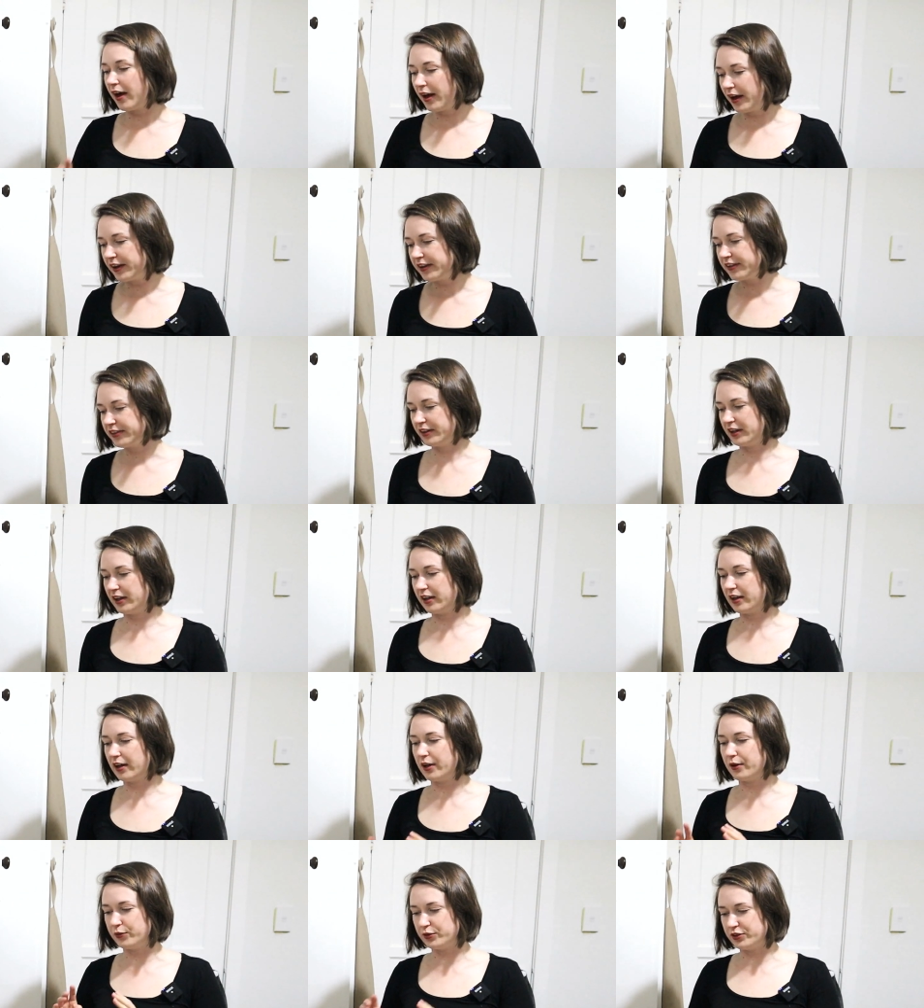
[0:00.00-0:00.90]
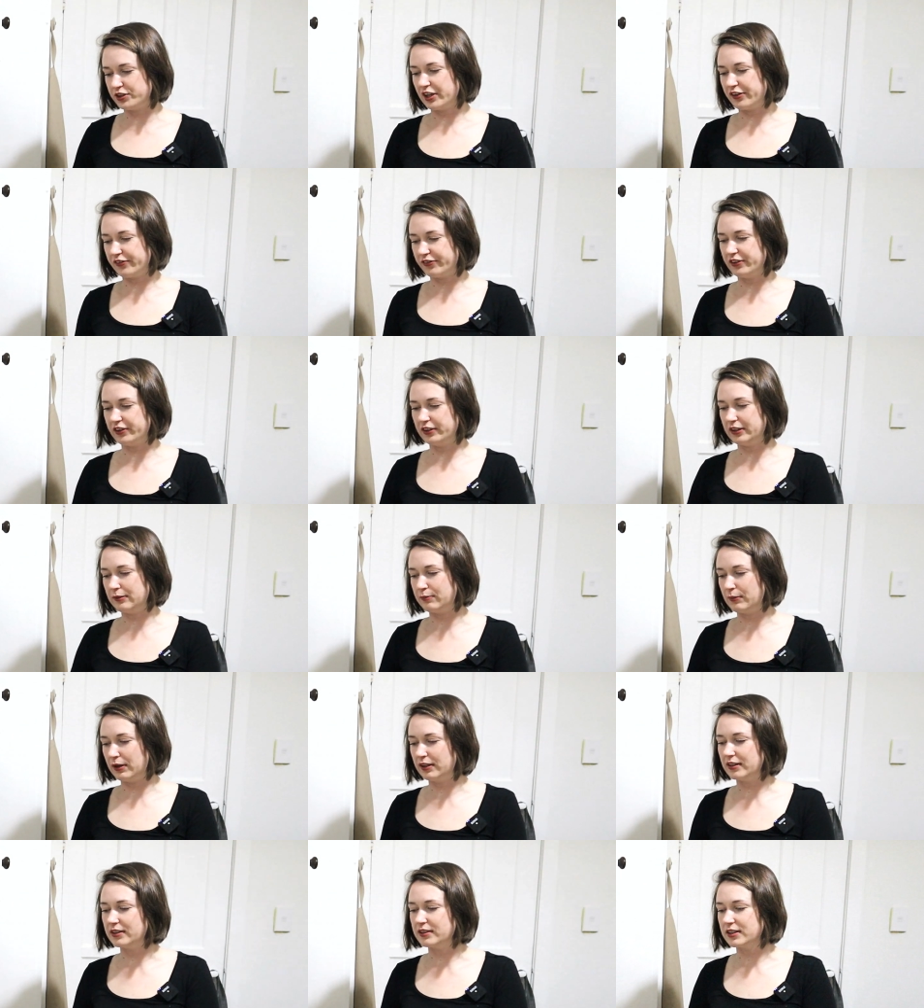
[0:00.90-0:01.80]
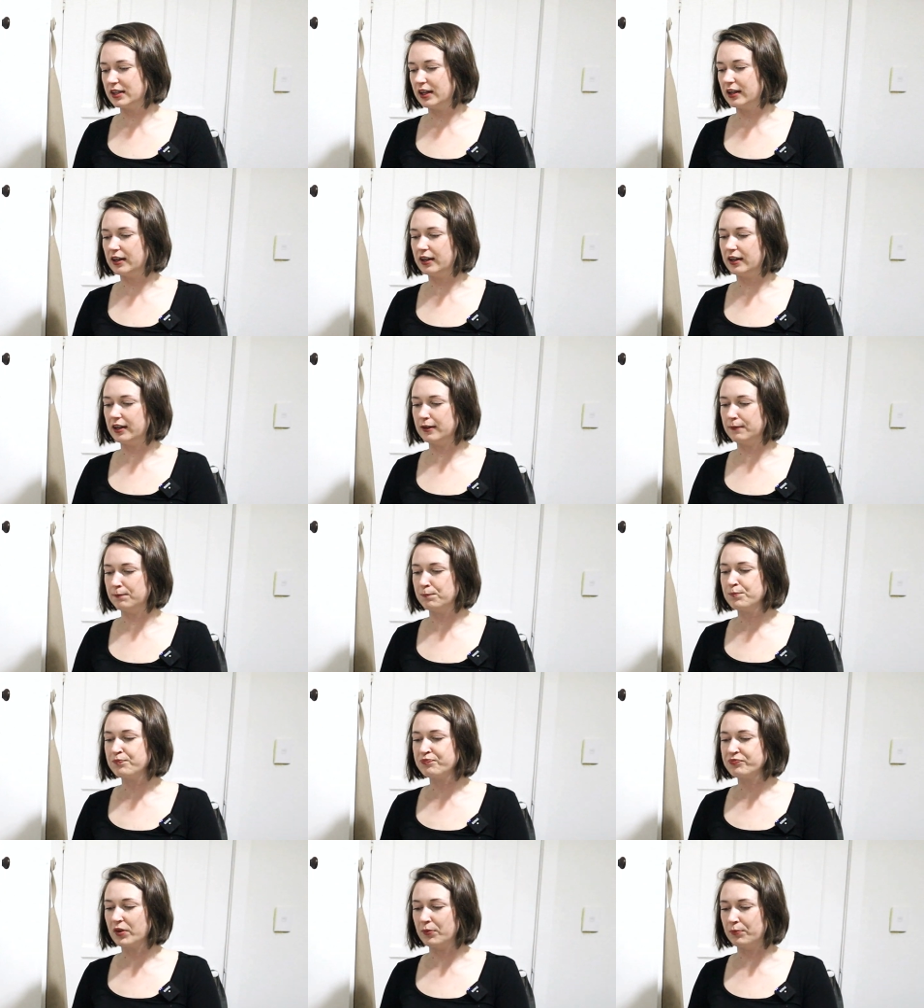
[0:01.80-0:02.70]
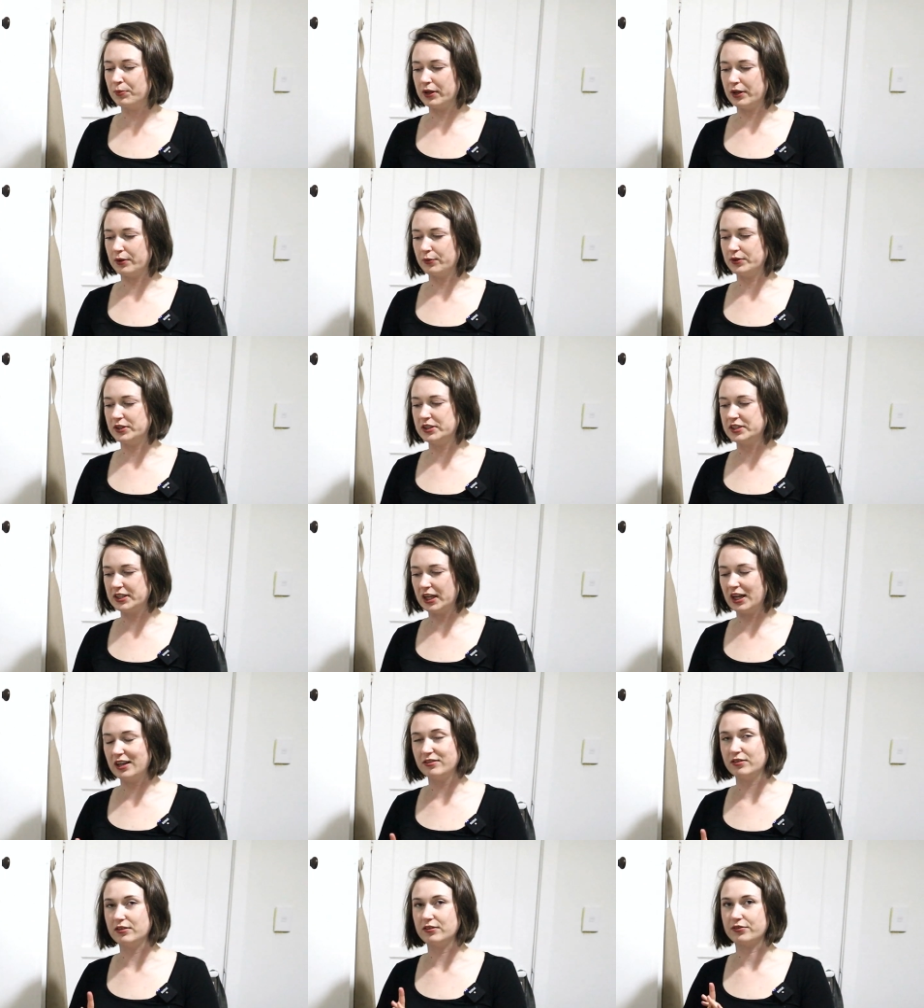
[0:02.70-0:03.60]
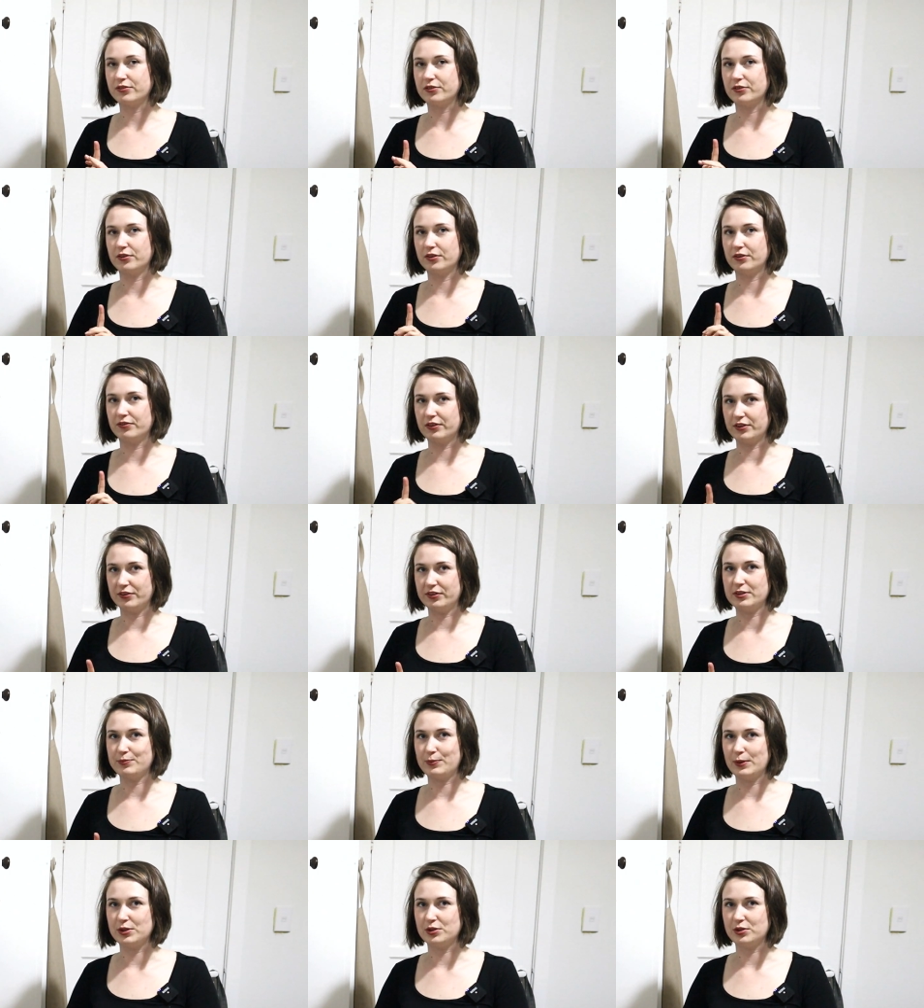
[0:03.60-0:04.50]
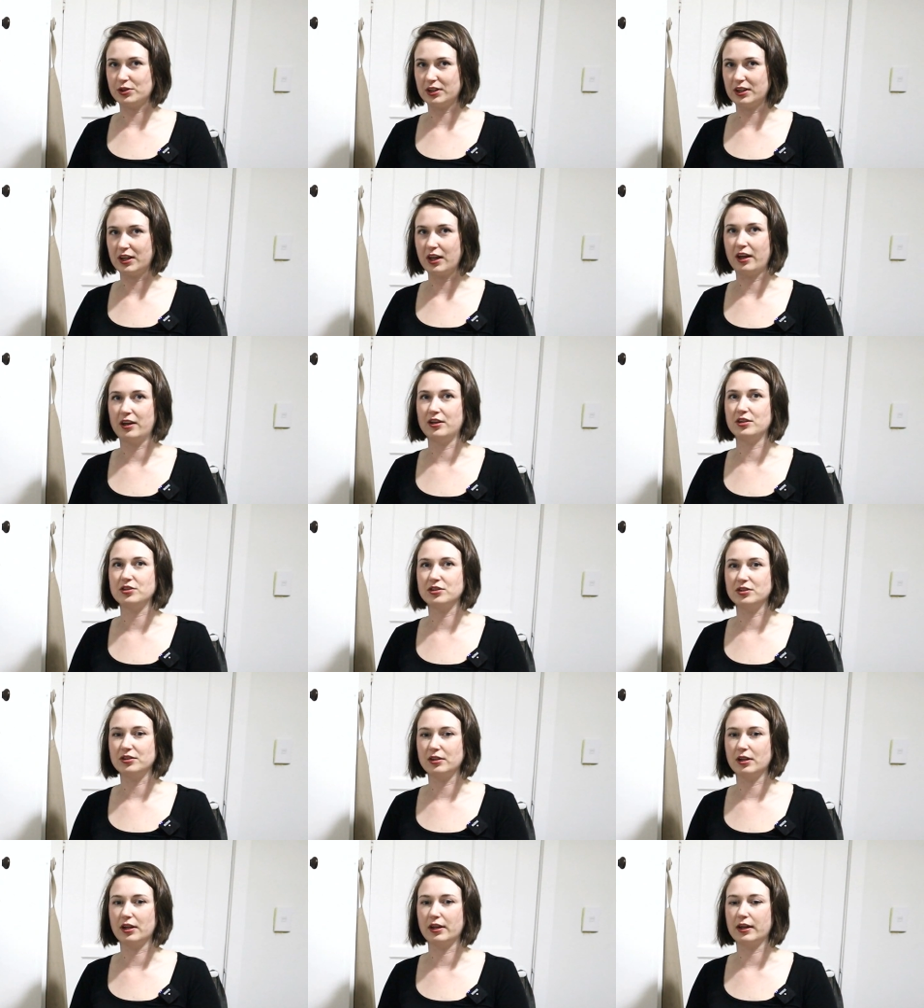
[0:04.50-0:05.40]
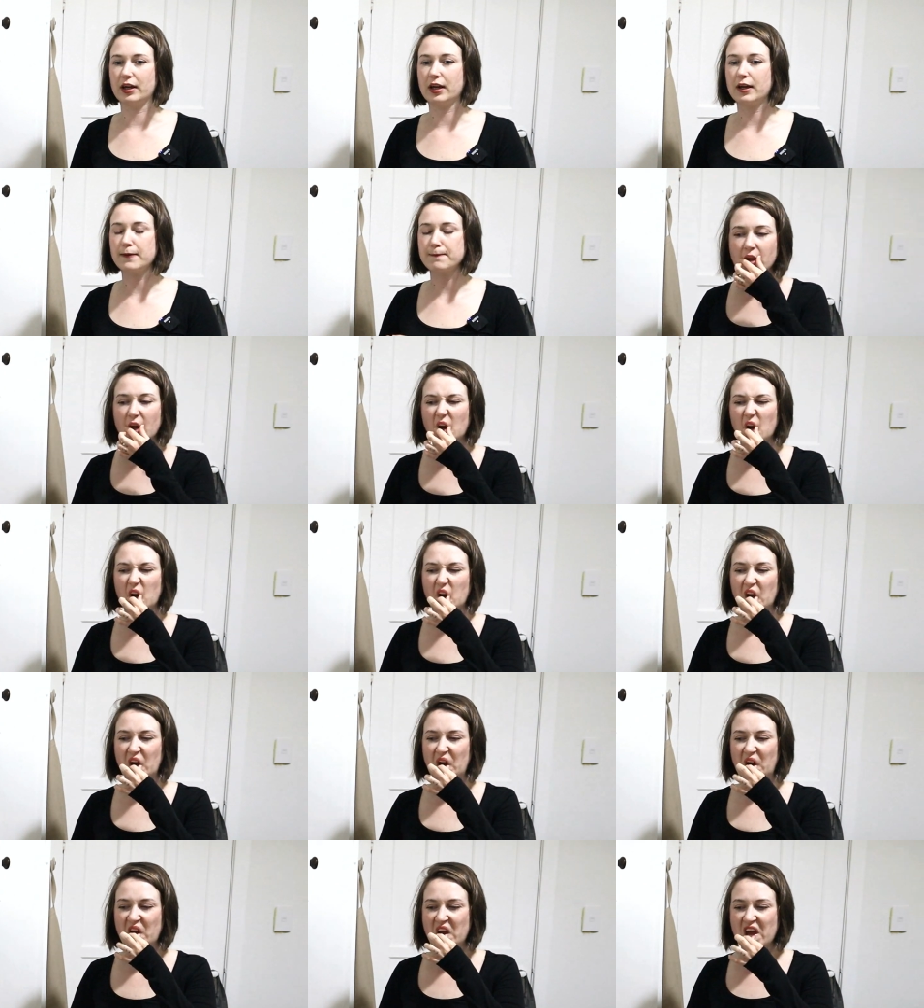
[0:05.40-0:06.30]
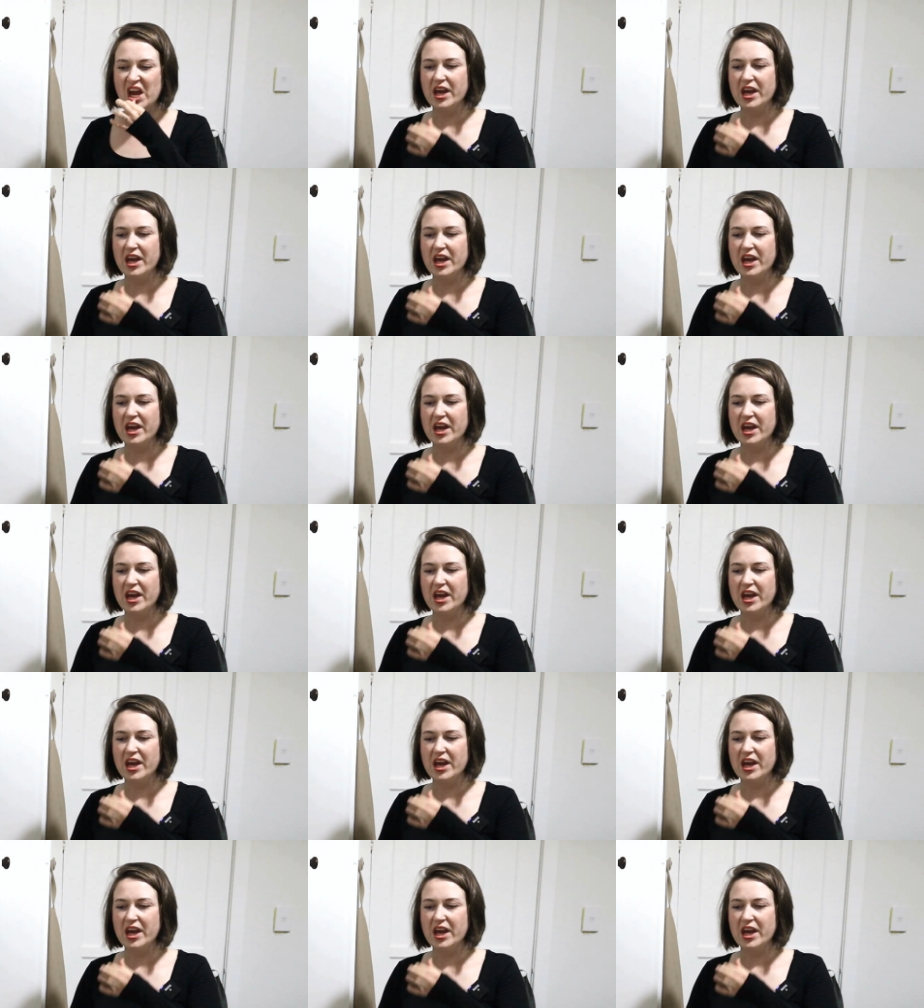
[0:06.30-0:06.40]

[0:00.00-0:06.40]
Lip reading: I think I would definitely make this cake again, but I would save it for a very special occasion, like, I don't know,